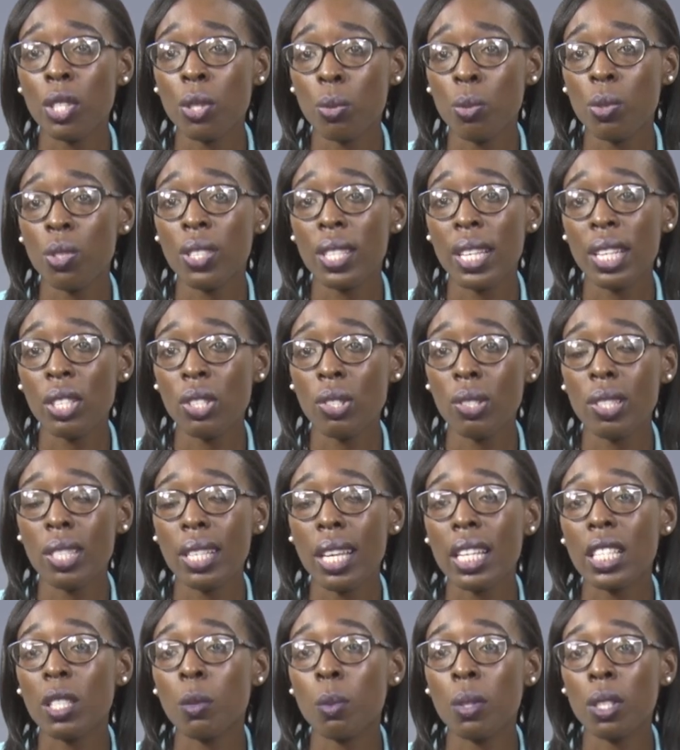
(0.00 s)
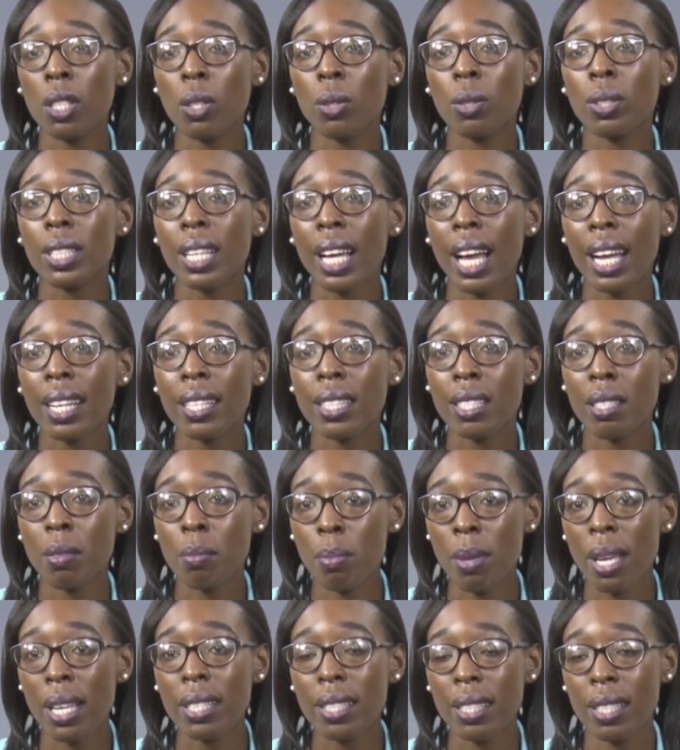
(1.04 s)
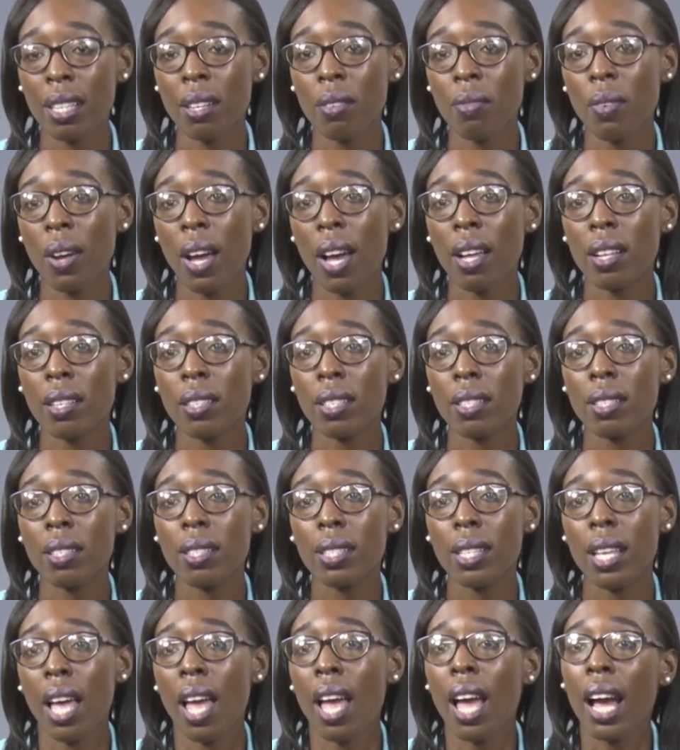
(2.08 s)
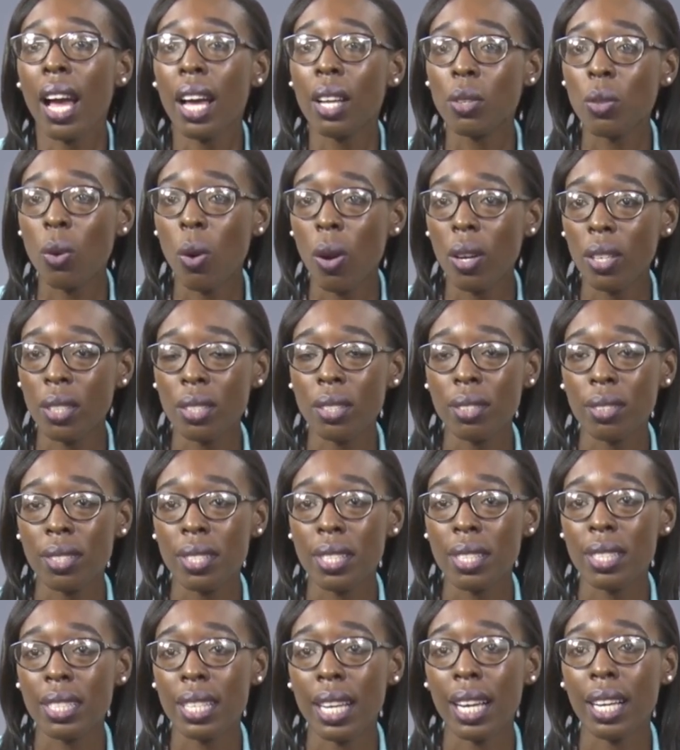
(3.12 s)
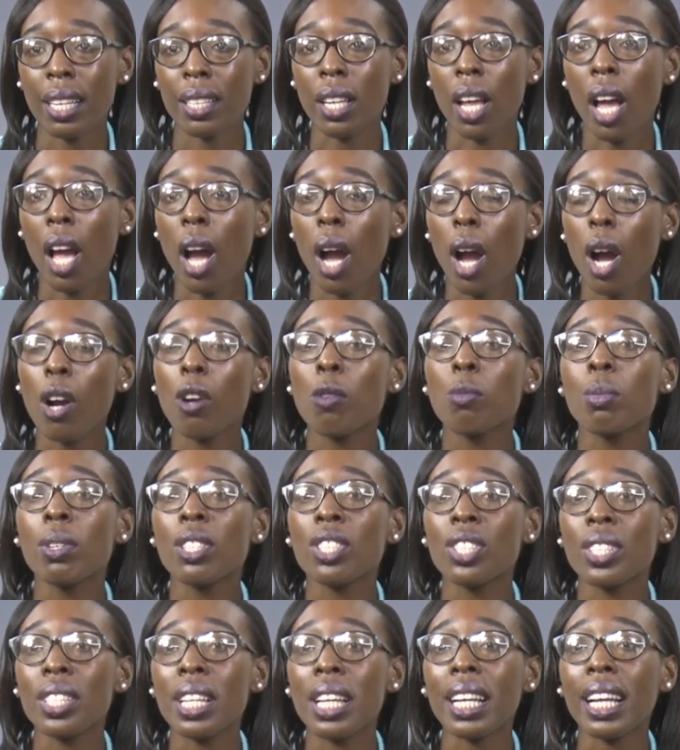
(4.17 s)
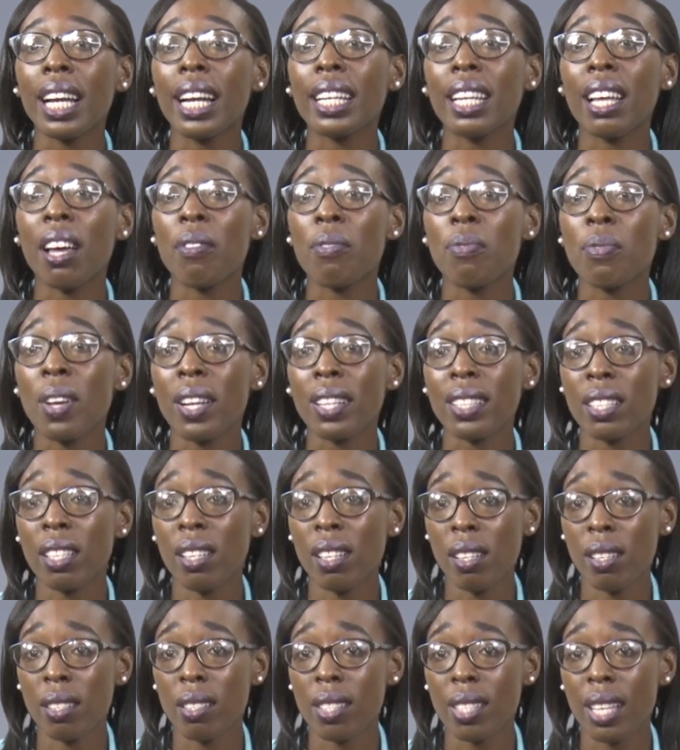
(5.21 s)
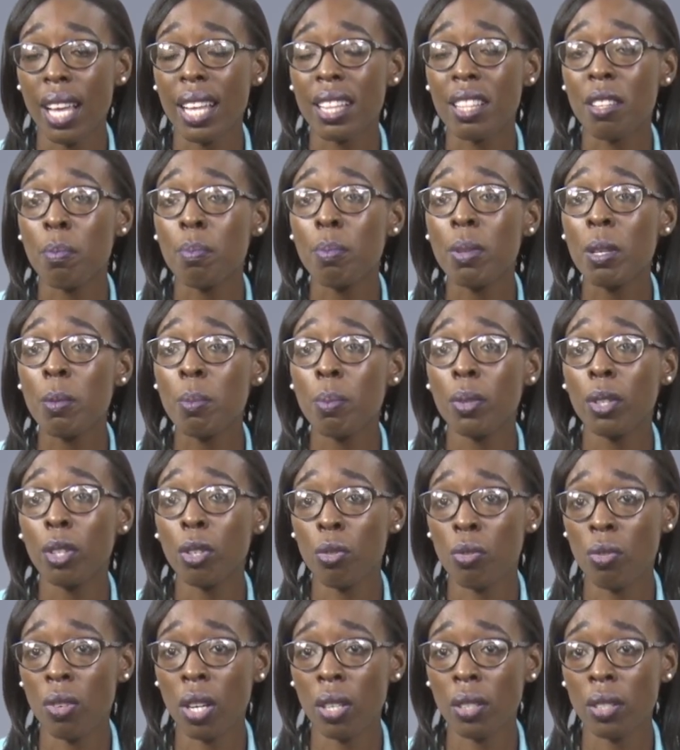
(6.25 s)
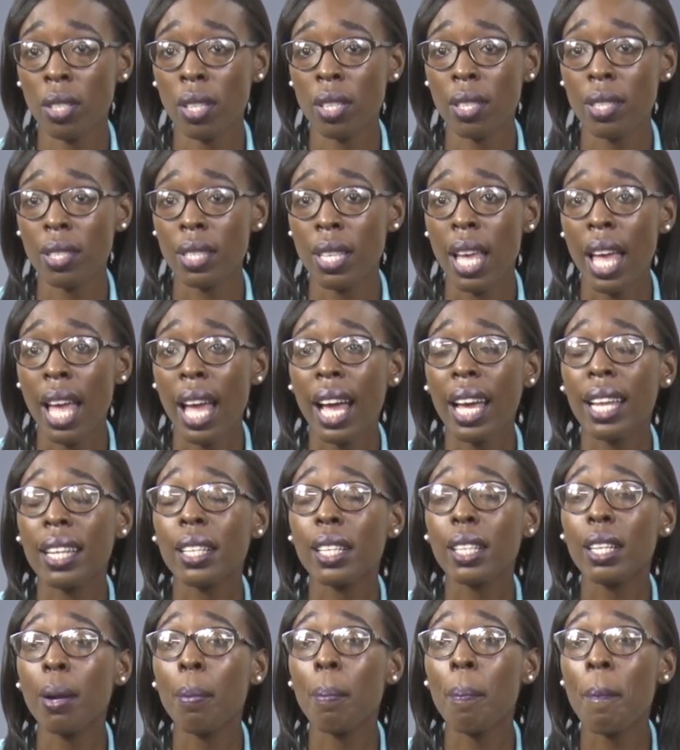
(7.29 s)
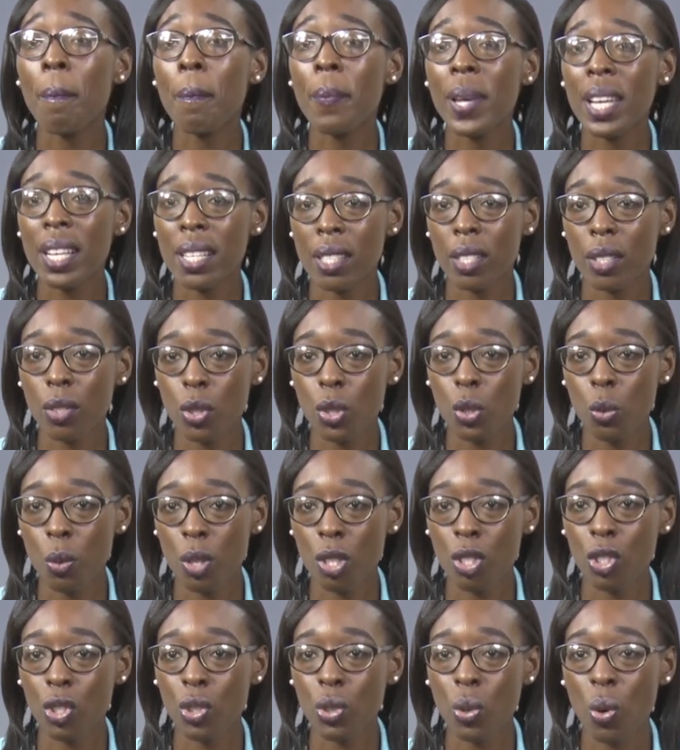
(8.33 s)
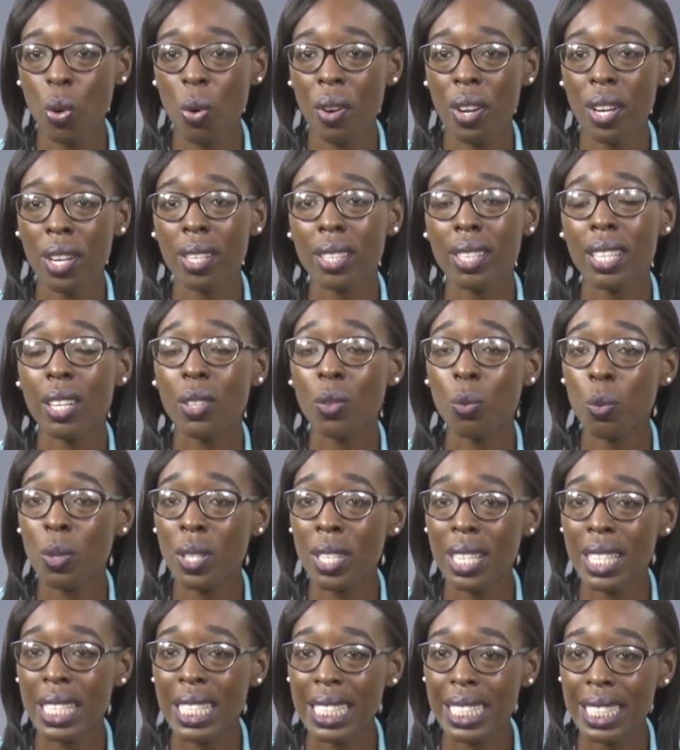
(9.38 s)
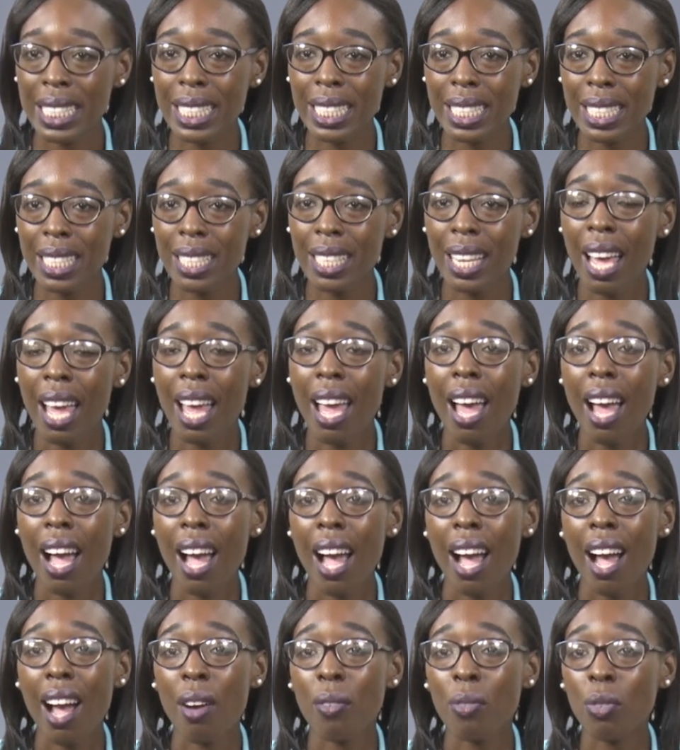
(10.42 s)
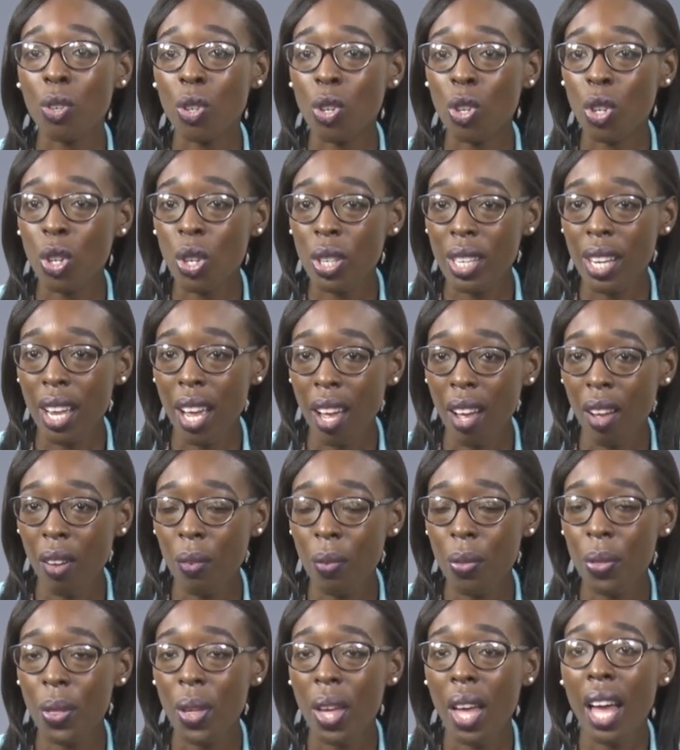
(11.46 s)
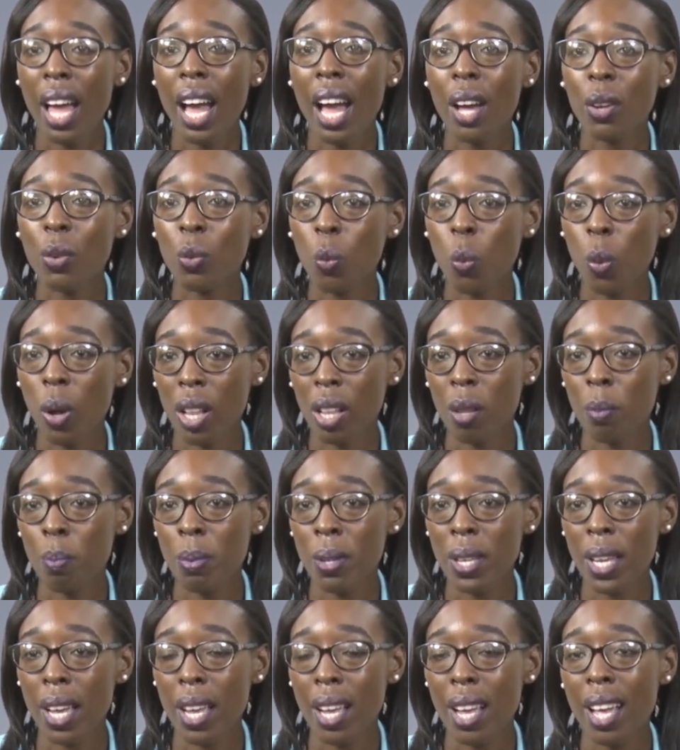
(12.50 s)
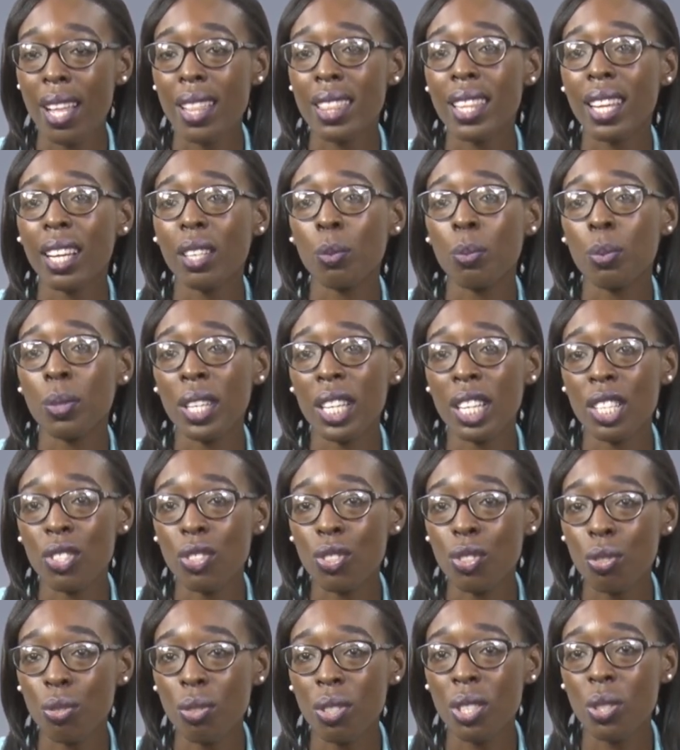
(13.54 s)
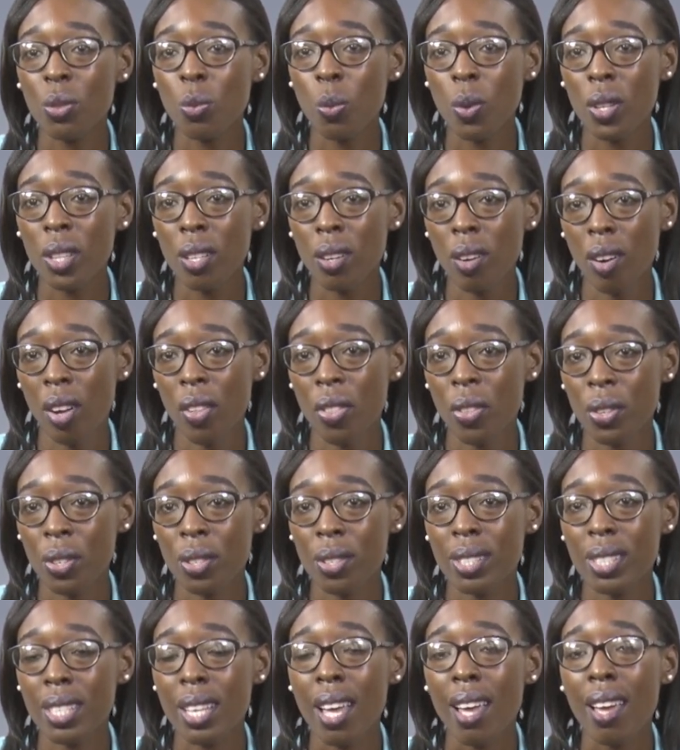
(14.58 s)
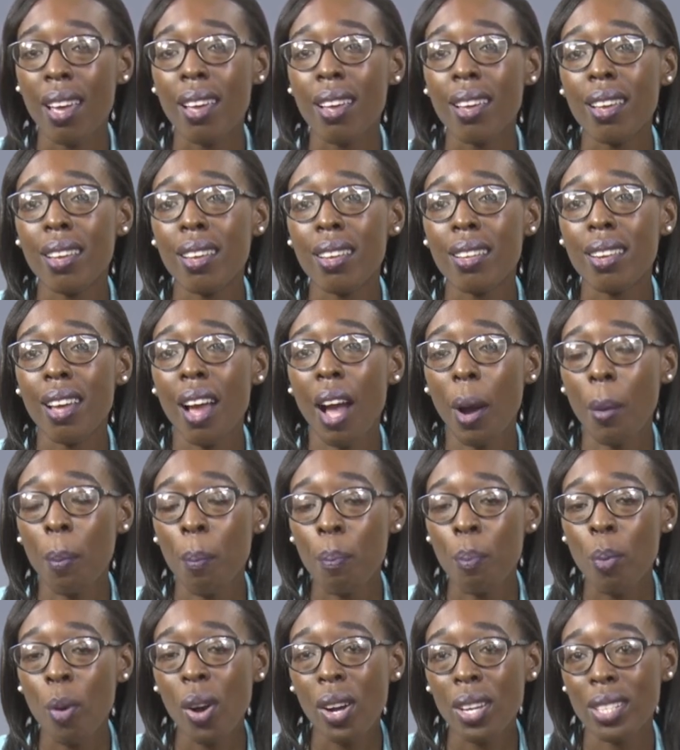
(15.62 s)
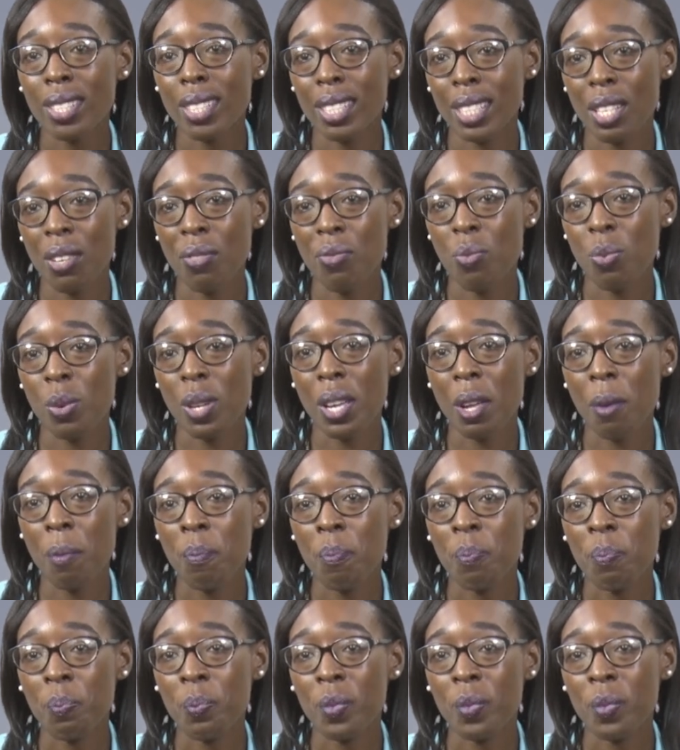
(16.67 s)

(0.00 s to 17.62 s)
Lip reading: 2 sessions as we looked at domestic violence and understand how much they can affect us and the people around us, and commit to ensuring that we indeed have good health and well-being and that we entreat with others in a positive way.